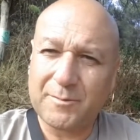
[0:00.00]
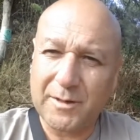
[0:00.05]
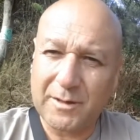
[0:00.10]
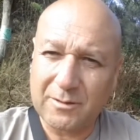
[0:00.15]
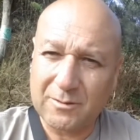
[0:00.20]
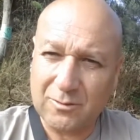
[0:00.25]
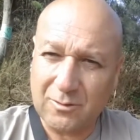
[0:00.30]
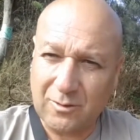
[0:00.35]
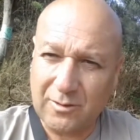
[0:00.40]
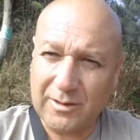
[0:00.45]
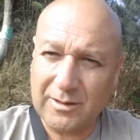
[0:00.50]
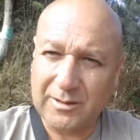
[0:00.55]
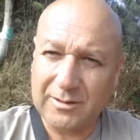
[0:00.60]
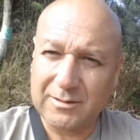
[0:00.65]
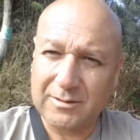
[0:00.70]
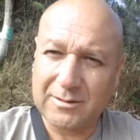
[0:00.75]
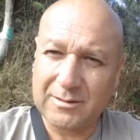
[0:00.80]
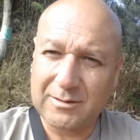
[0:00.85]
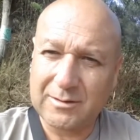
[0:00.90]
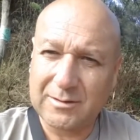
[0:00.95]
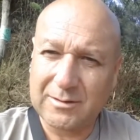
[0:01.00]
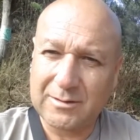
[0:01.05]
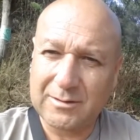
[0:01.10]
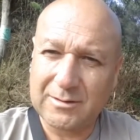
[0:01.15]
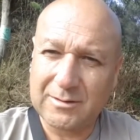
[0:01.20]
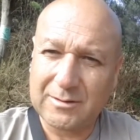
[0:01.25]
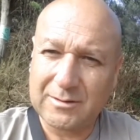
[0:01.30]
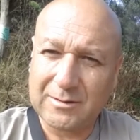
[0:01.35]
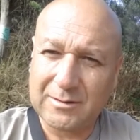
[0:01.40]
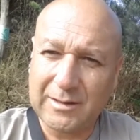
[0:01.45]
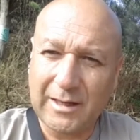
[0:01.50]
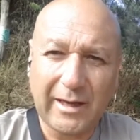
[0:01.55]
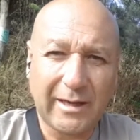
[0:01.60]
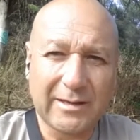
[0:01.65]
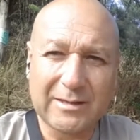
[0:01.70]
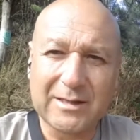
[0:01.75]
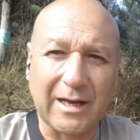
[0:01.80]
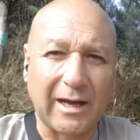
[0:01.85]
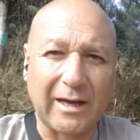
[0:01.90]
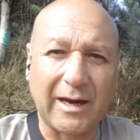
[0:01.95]
of all people.
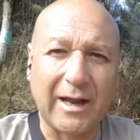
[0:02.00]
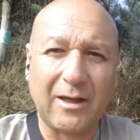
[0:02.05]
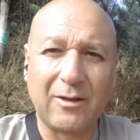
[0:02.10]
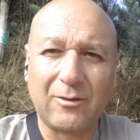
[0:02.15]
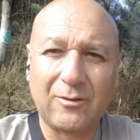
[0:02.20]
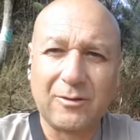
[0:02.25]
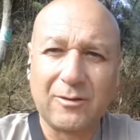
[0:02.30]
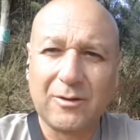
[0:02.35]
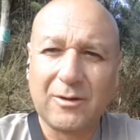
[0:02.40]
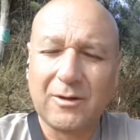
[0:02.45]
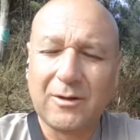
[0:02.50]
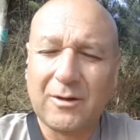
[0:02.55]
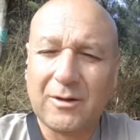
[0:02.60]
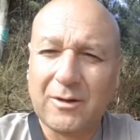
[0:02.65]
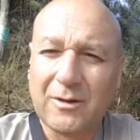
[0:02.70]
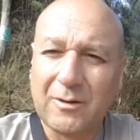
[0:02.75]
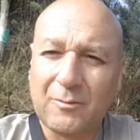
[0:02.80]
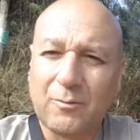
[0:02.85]
And